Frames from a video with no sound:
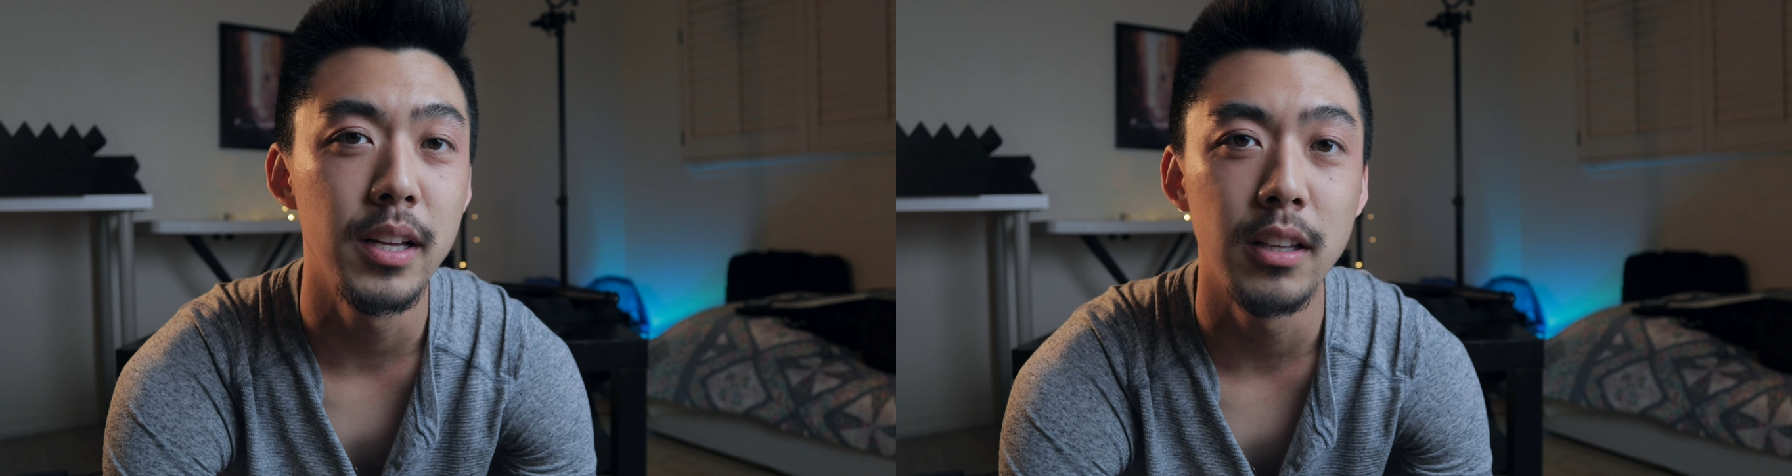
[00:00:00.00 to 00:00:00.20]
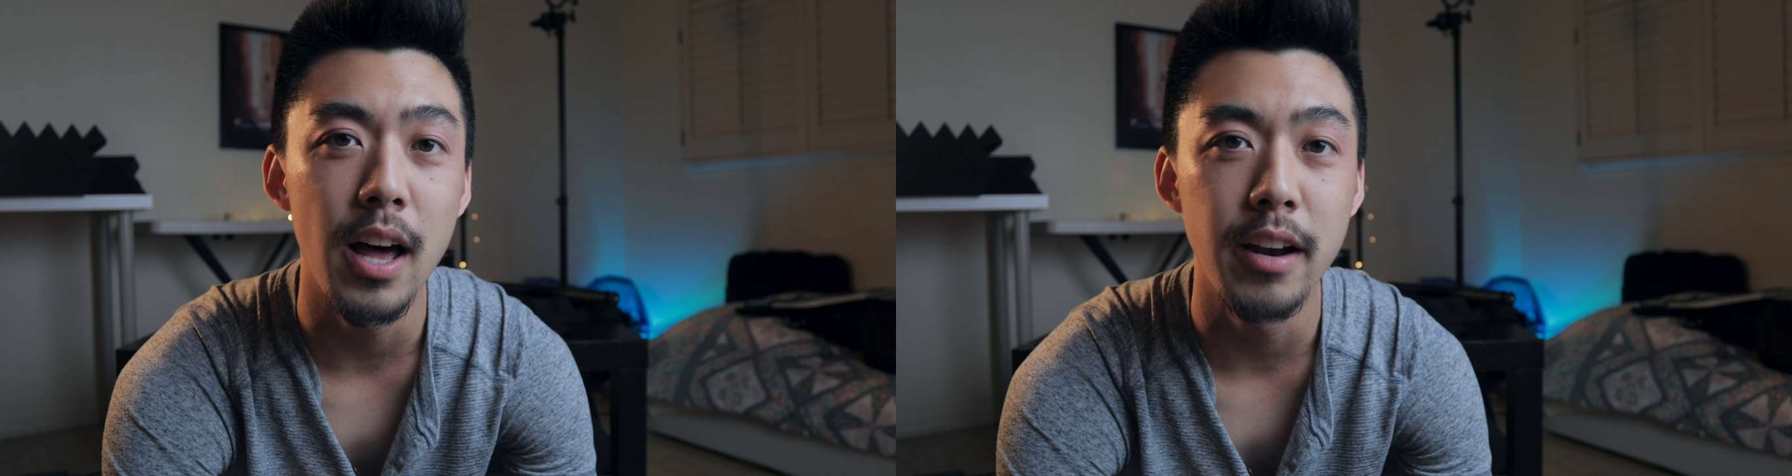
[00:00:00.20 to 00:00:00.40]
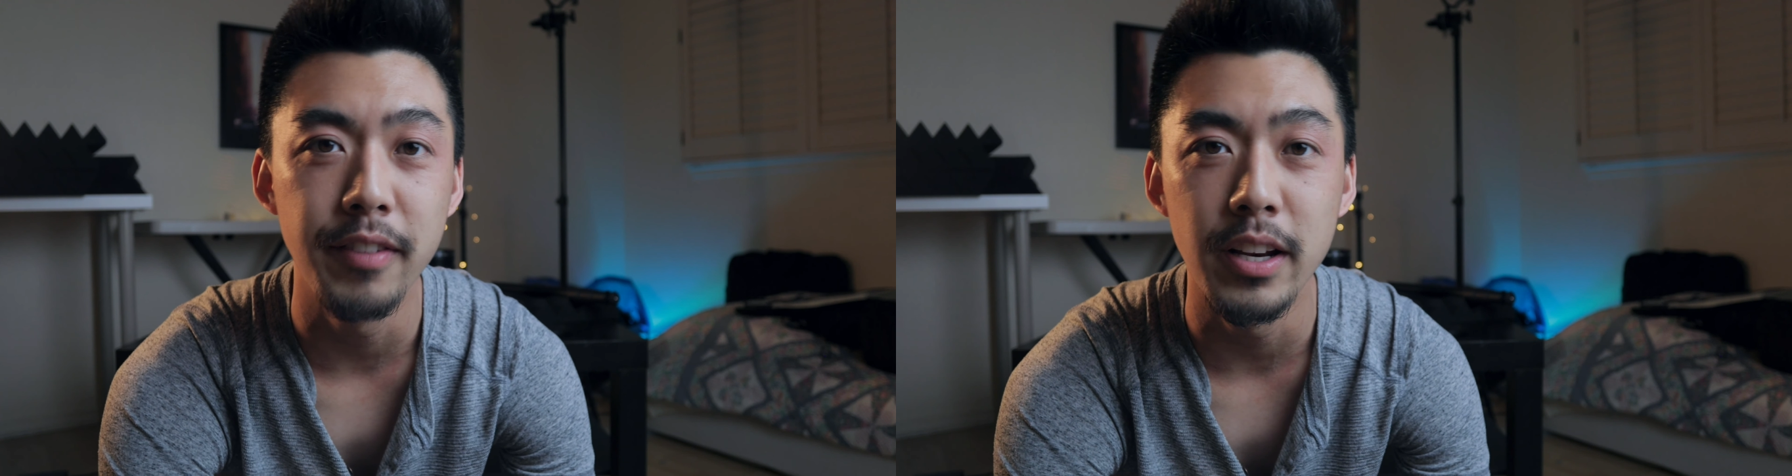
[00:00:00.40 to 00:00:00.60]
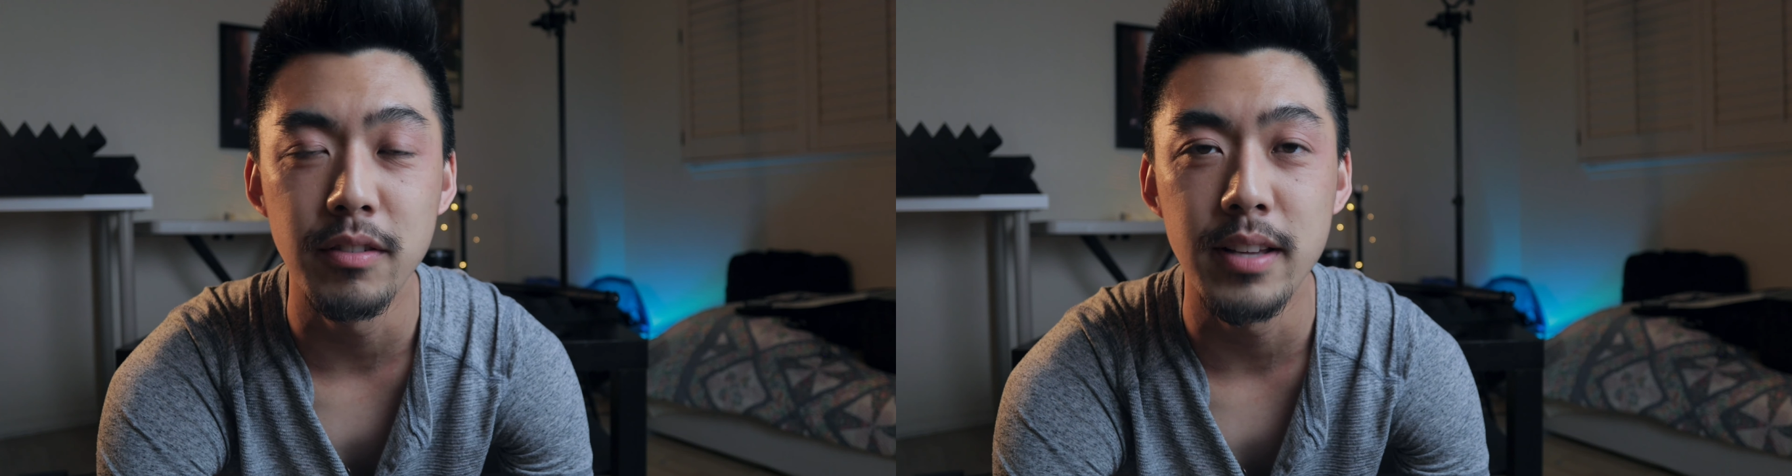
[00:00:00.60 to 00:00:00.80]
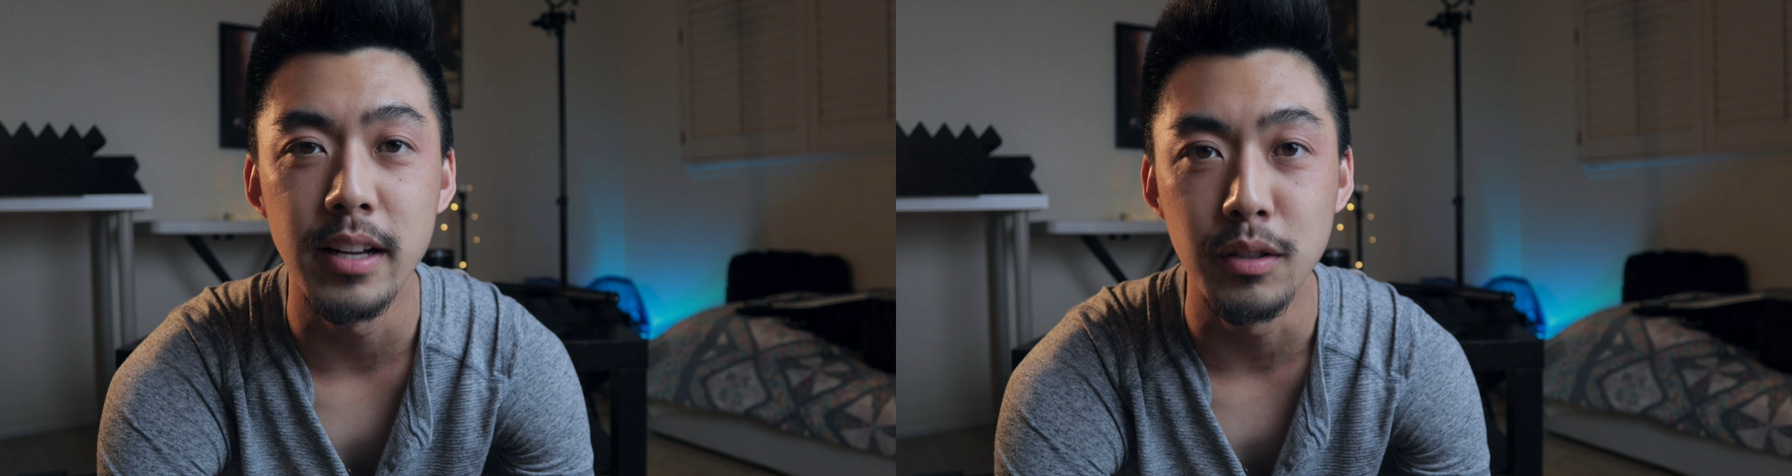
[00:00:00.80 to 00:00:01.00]
a lot of
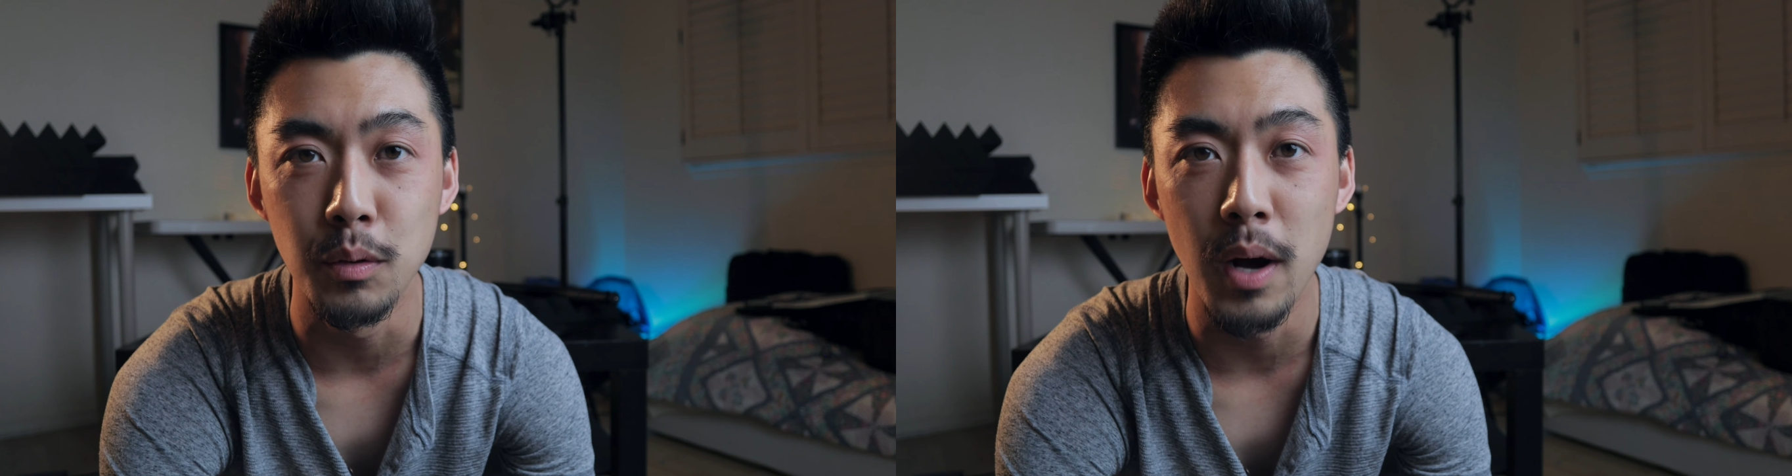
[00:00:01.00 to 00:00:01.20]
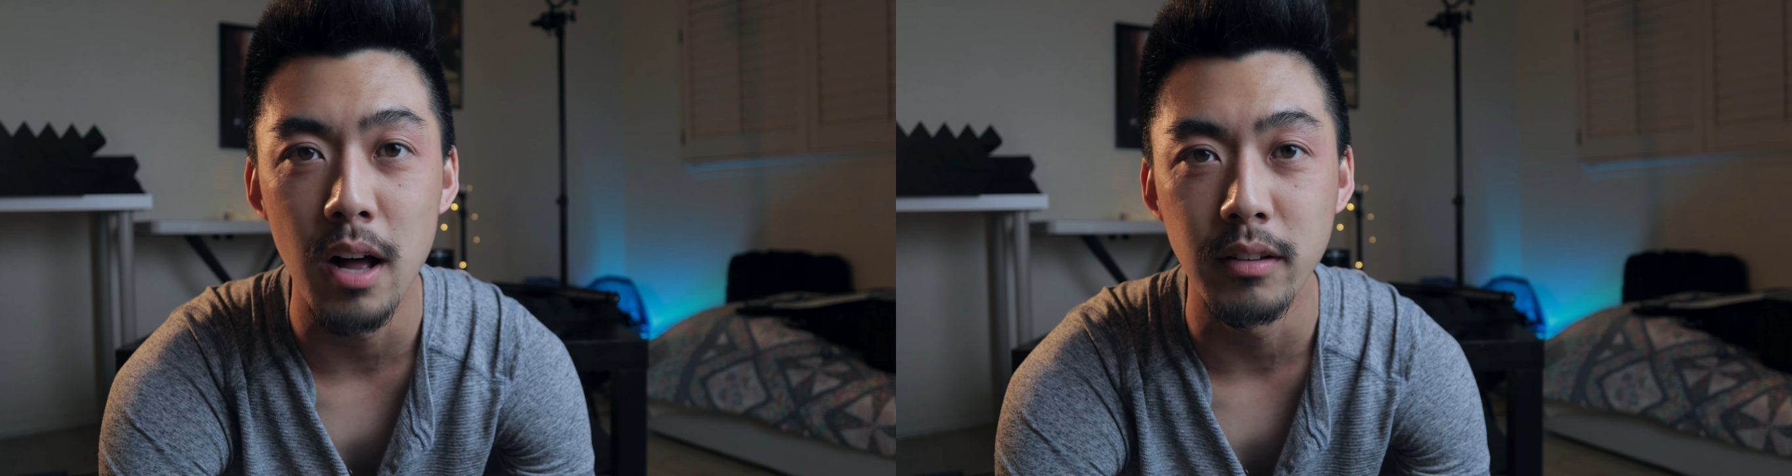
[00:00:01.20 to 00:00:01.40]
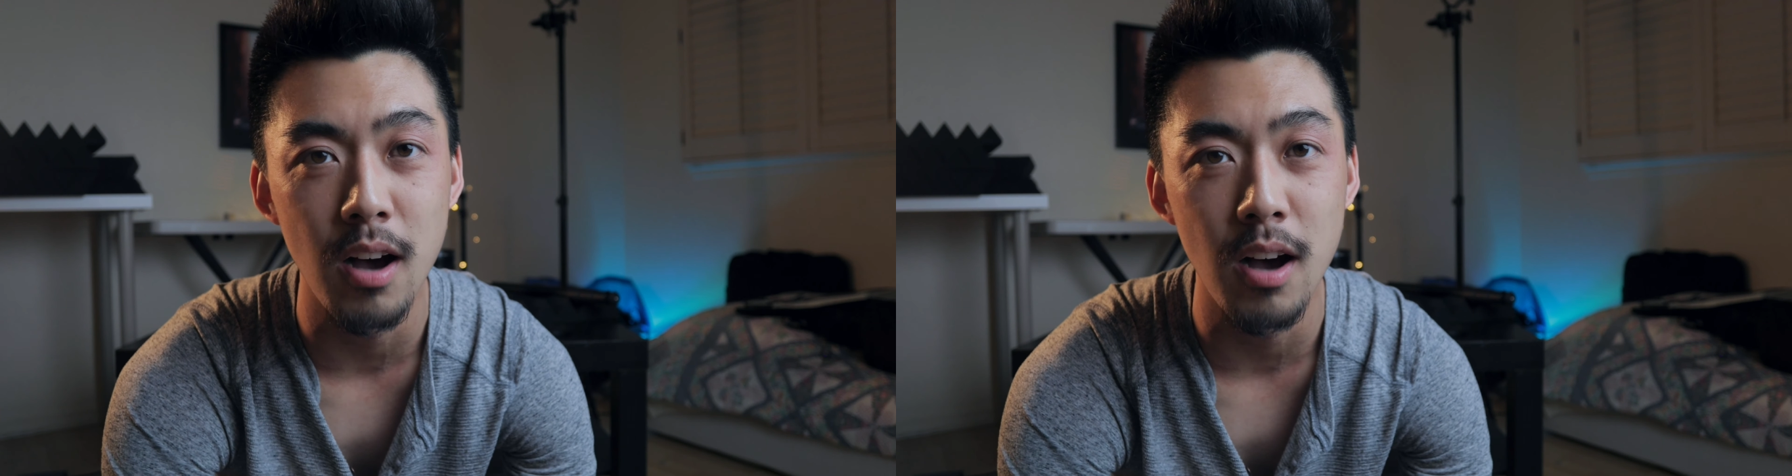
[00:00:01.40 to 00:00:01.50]
videos that do well